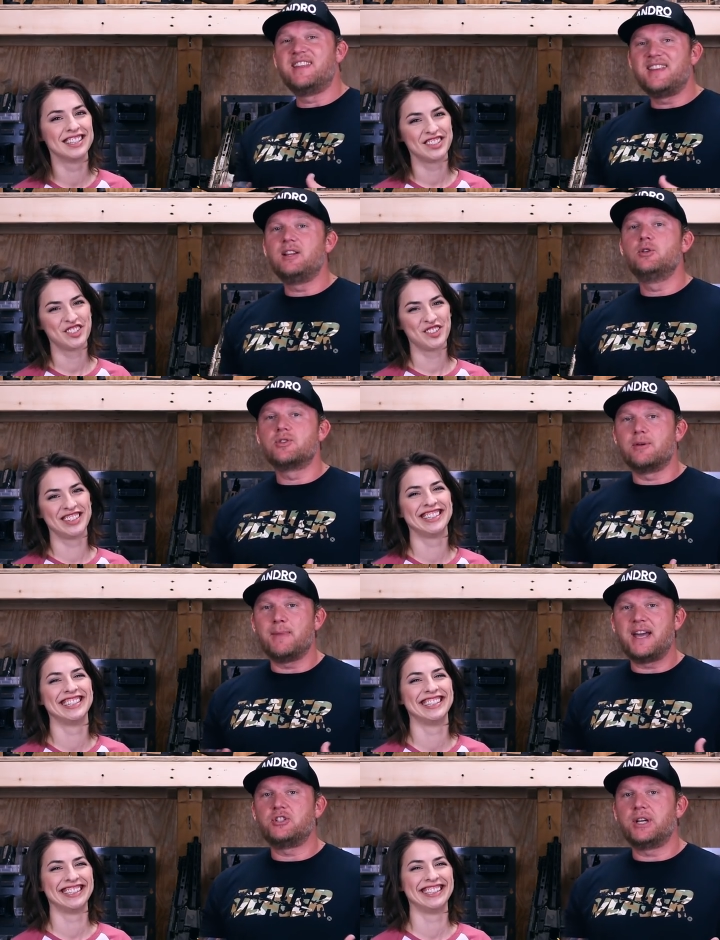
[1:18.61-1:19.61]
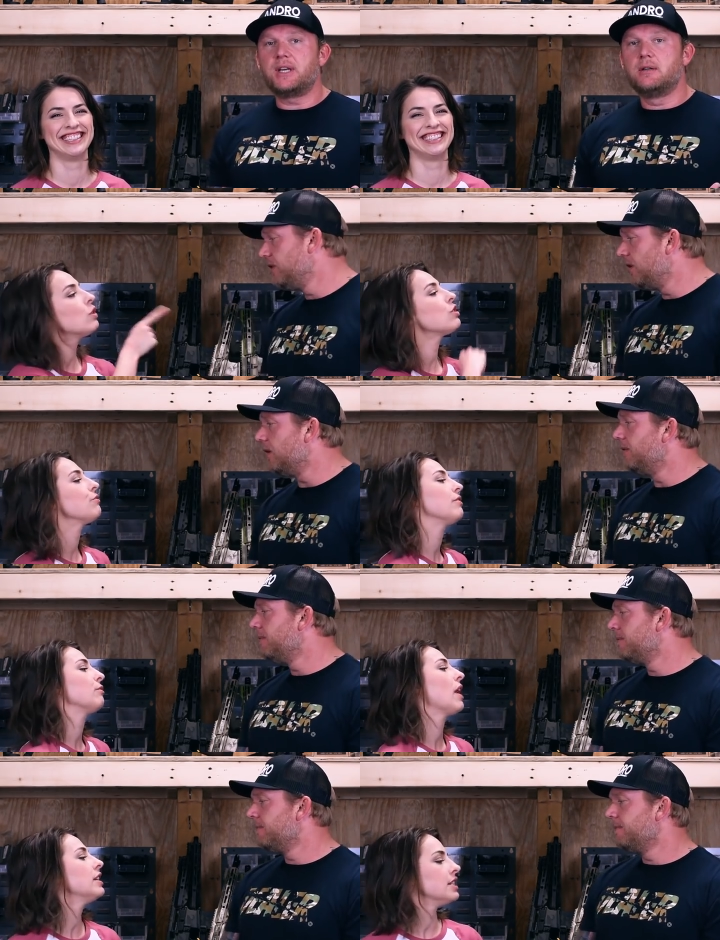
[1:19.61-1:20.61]
Speaker 1: then they lose their magic.
Speaker 2: What's your favorite
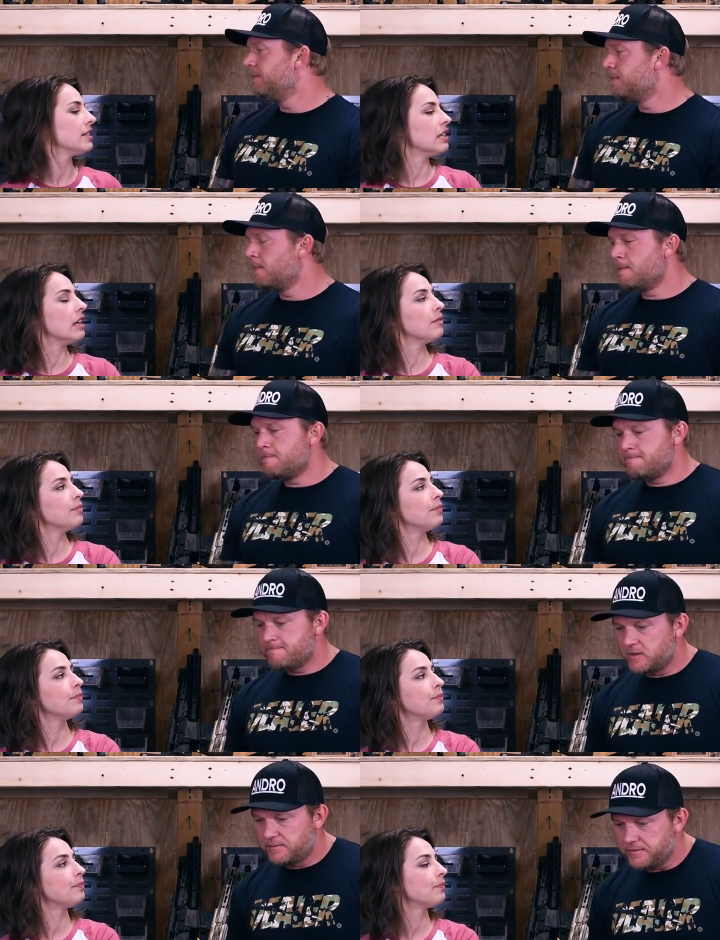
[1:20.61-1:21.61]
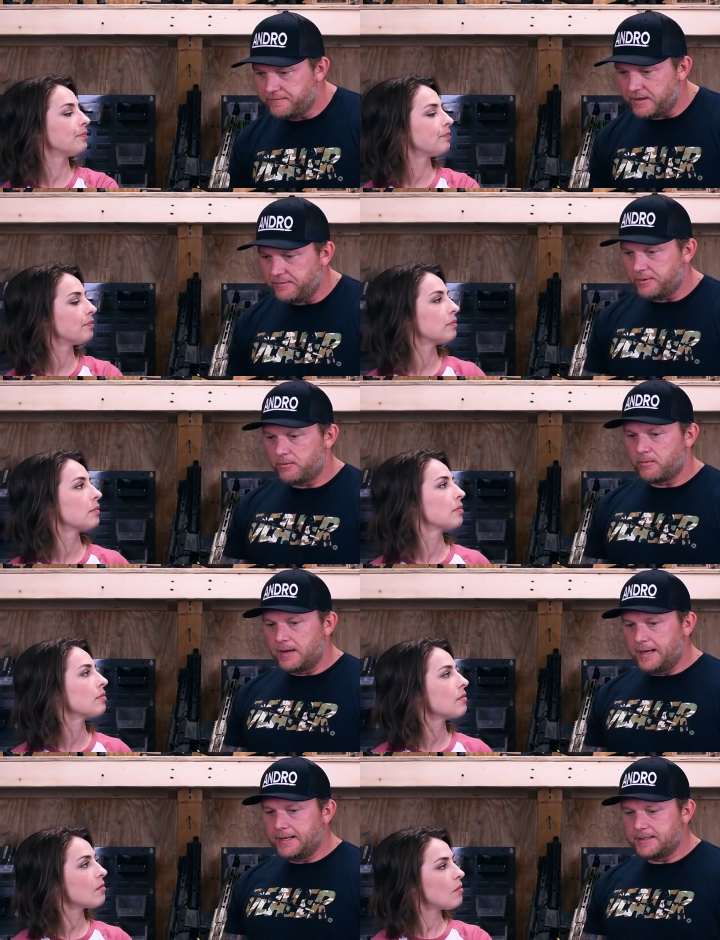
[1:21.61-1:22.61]
ride at Disney?
Speaker 1: Favorite
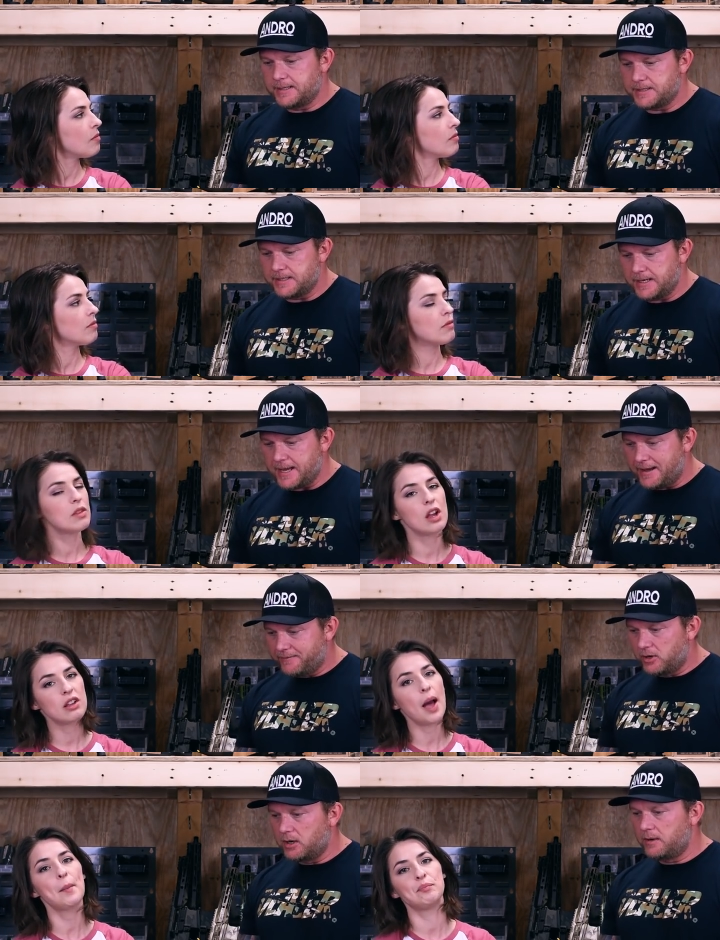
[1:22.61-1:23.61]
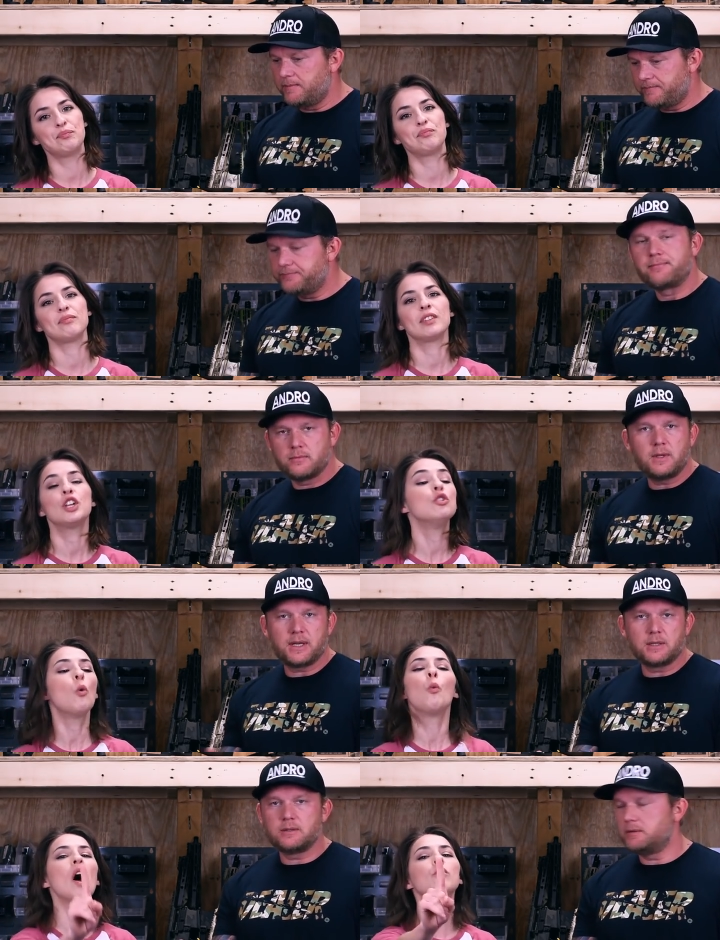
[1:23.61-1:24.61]
ride at Disney ever?
Speaker 2: You,
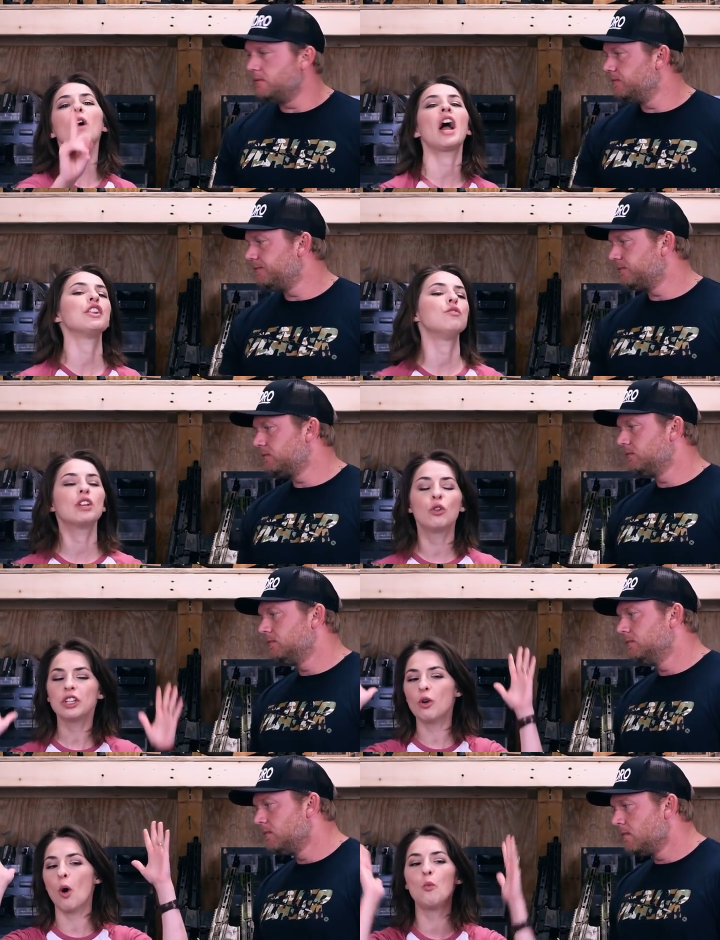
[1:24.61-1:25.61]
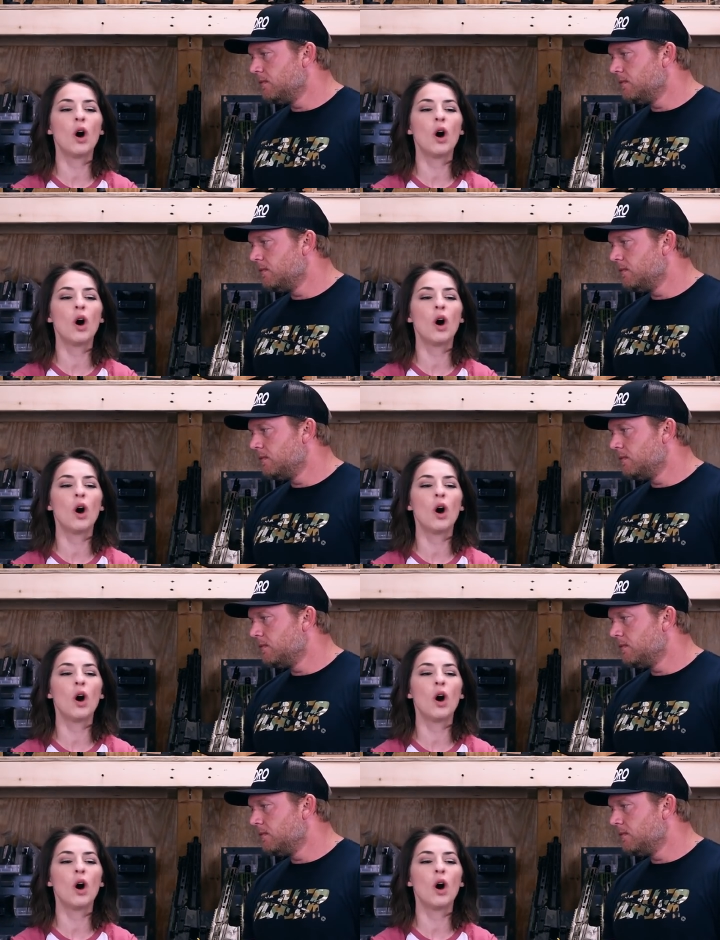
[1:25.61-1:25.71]
one ride. You can only go on